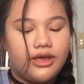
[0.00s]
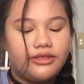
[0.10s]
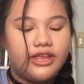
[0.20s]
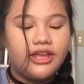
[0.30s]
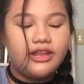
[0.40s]

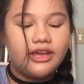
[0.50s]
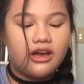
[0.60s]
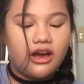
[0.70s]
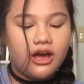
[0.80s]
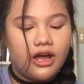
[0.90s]
And then
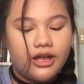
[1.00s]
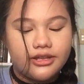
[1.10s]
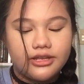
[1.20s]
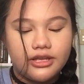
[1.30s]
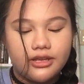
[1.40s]
I
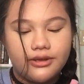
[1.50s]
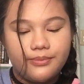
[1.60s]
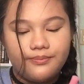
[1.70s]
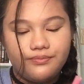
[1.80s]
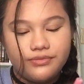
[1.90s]
got
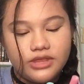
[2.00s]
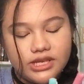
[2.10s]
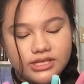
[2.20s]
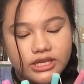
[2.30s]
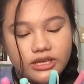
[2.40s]

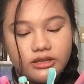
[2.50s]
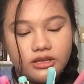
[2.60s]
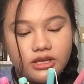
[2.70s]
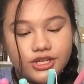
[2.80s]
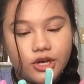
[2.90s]
these
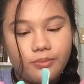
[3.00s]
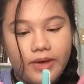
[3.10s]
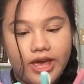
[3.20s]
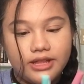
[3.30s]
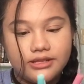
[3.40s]
candy gel
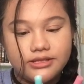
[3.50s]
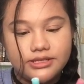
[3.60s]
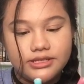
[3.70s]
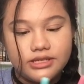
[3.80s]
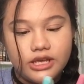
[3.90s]

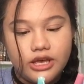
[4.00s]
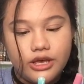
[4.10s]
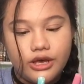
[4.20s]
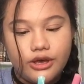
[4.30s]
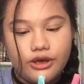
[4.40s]
pens
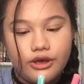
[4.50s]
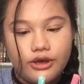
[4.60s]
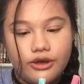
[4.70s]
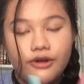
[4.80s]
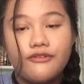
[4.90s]

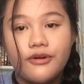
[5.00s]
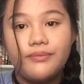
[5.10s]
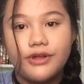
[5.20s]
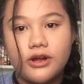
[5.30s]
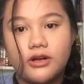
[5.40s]

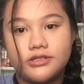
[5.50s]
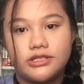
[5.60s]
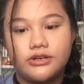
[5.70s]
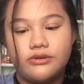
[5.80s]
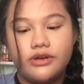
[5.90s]
from there
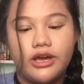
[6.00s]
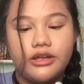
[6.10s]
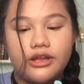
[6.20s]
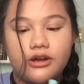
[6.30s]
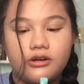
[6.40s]
also.
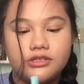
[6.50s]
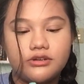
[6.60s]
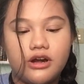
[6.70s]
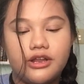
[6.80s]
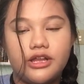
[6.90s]
And I
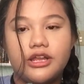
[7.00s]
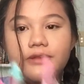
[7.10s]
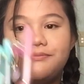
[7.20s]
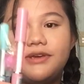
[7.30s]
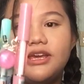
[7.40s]
also got it
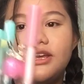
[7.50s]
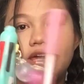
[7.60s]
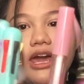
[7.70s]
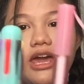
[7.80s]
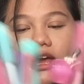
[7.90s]
in
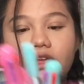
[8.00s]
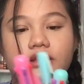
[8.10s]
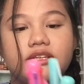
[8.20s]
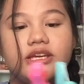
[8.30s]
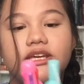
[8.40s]
pink
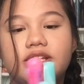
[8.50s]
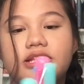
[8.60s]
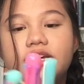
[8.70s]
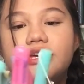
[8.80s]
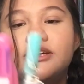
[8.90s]
and
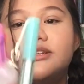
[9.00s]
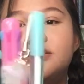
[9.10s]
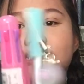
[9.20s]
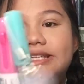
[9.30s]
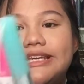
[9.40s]
in